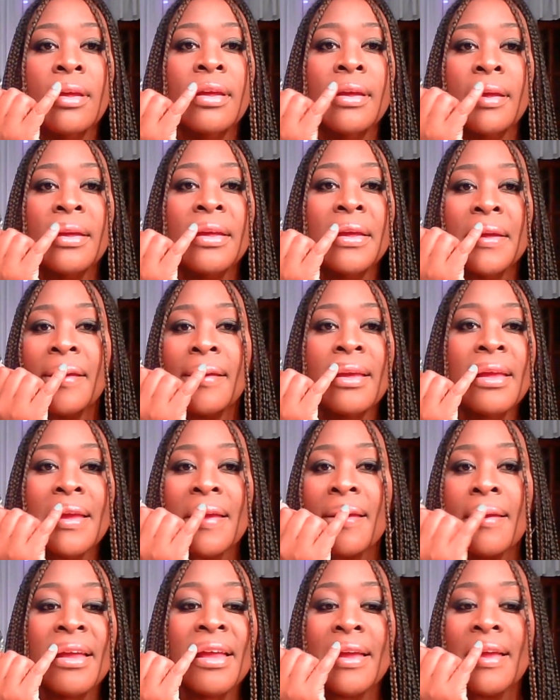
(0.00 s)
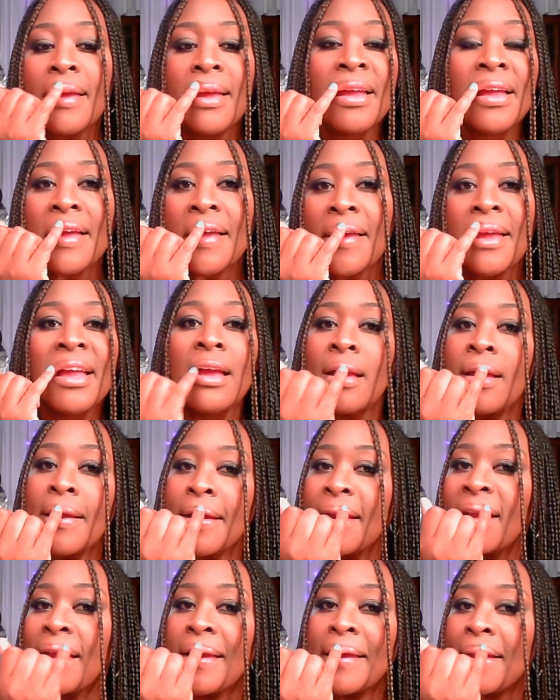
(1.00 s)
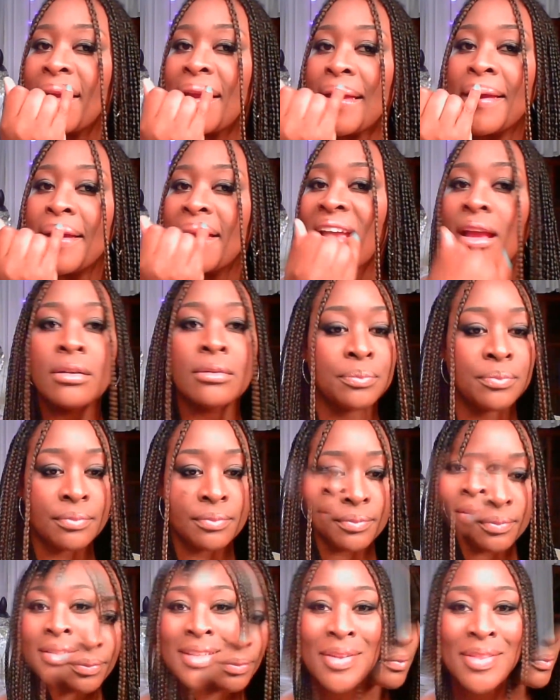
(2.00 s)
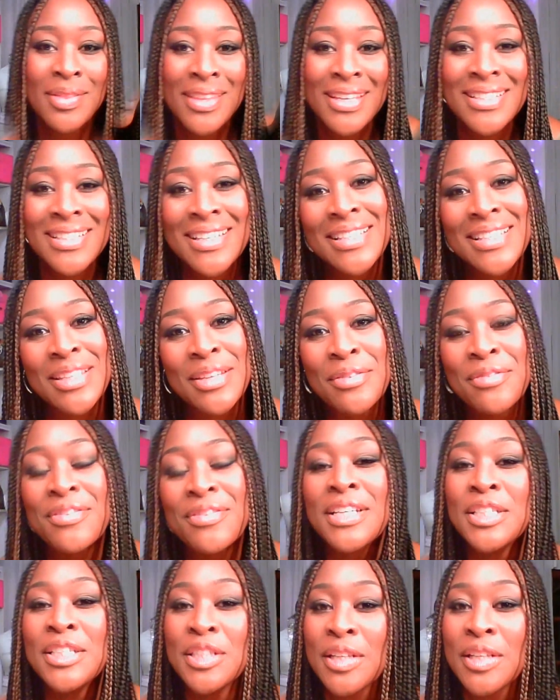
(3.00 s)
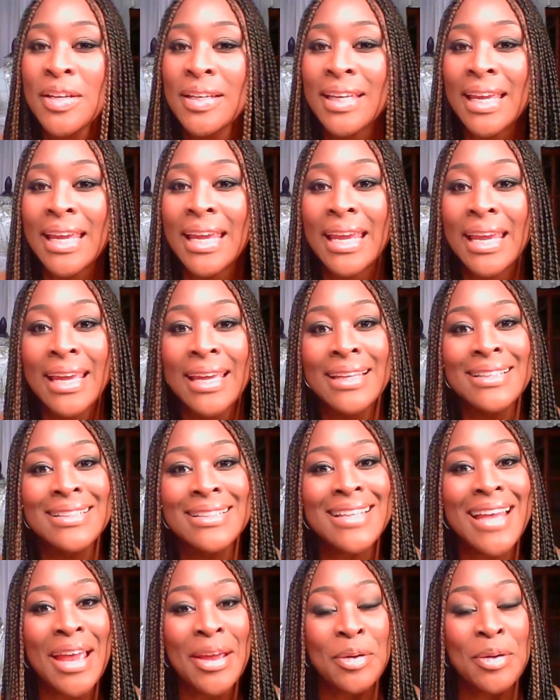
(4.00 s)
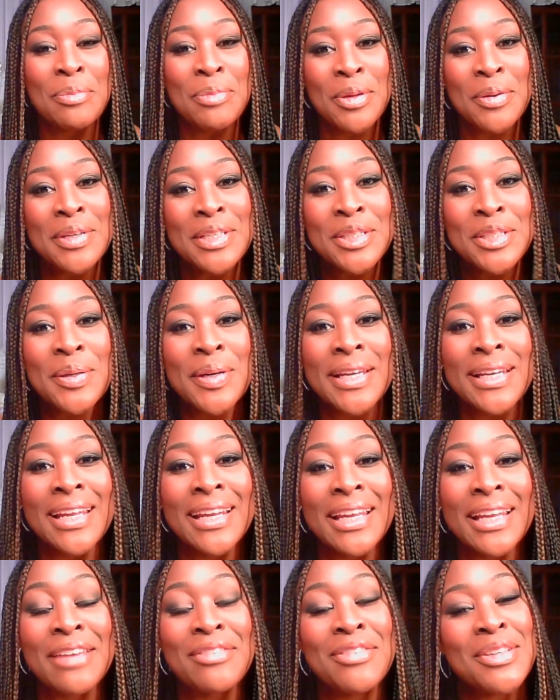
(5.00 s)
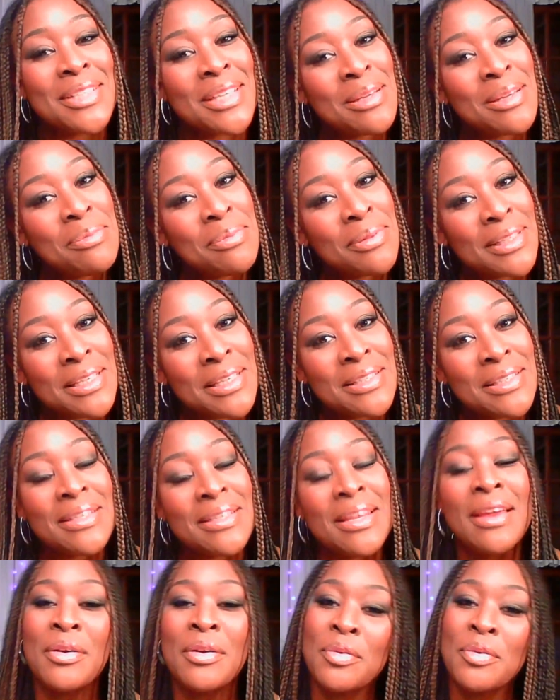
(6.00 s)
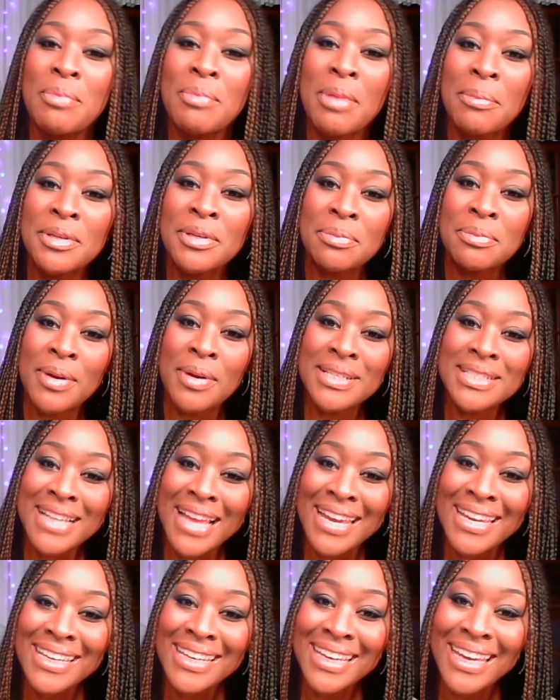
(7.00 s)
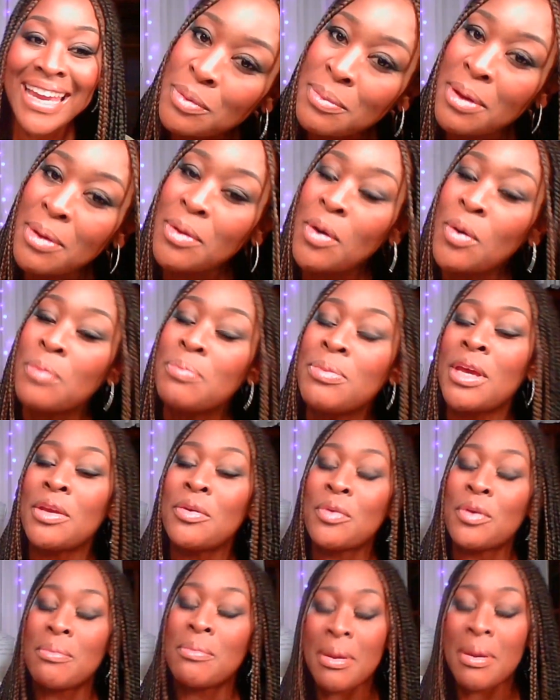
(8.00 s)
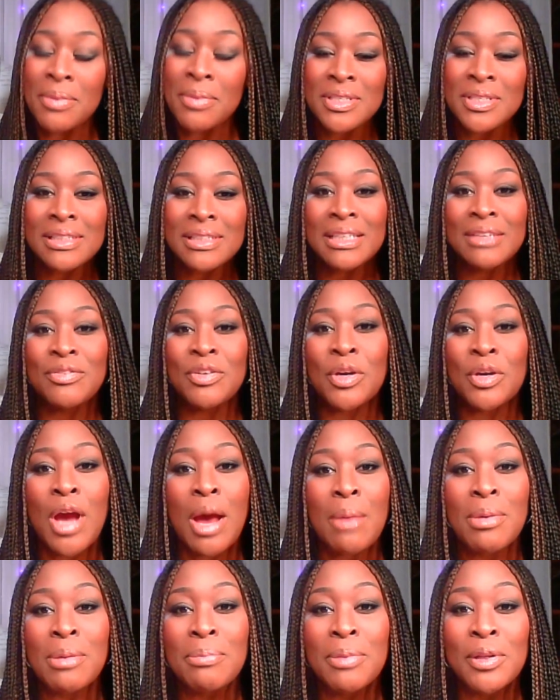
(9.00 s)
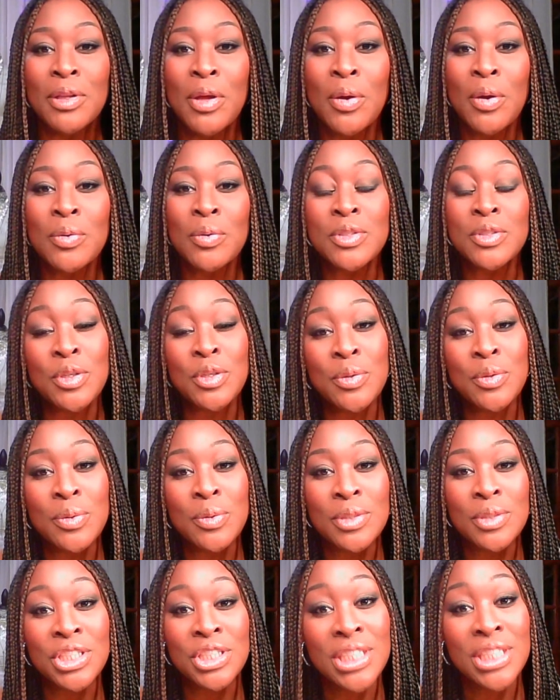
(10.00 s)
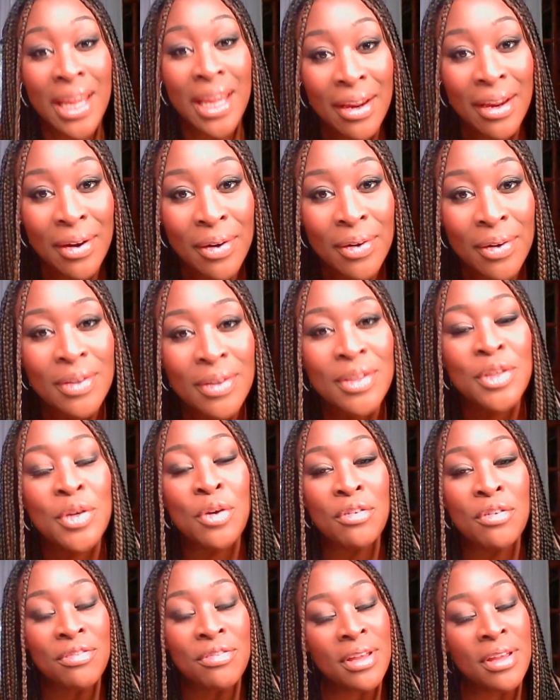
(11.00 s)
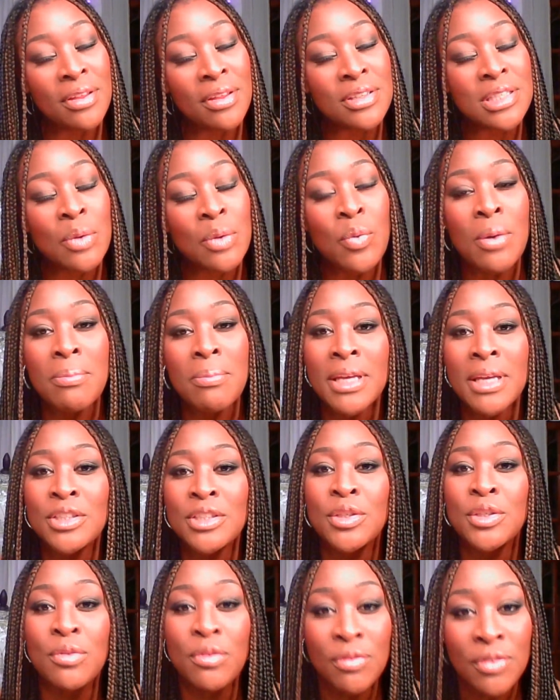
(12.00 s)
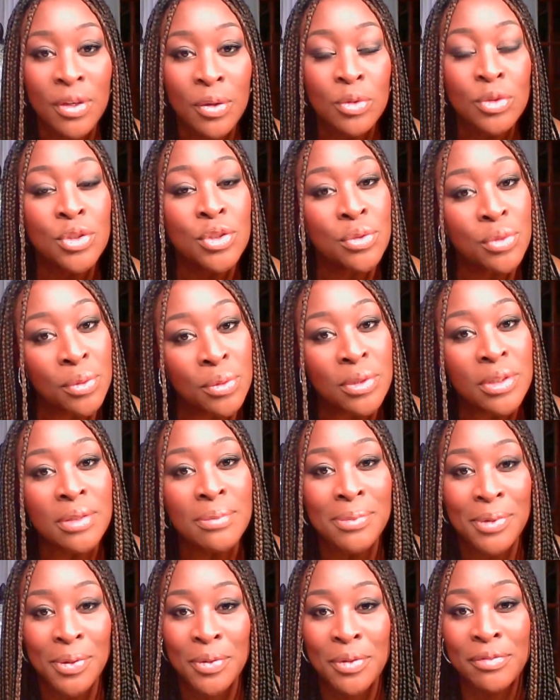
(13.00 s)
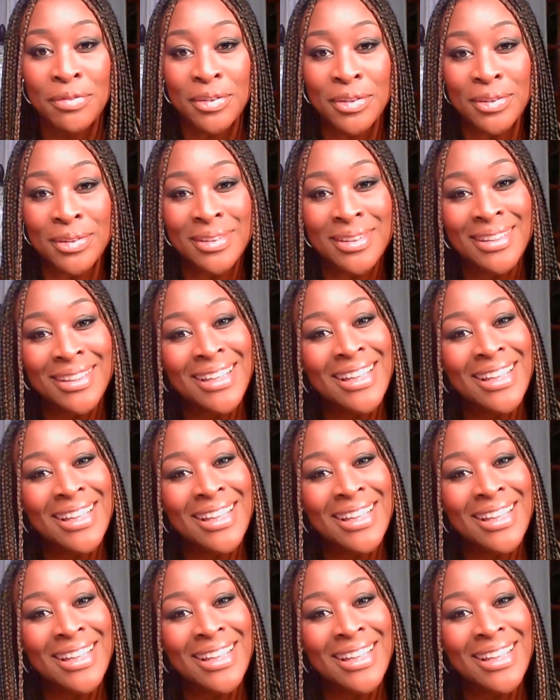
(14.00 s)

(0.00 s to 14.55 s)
I love this combination. So this is the finished look and I hope you enjoyed it. If you did, please remember to press like. I hope that you remember to leave your comment below to share your feelings on what makes you feel truly beautiful.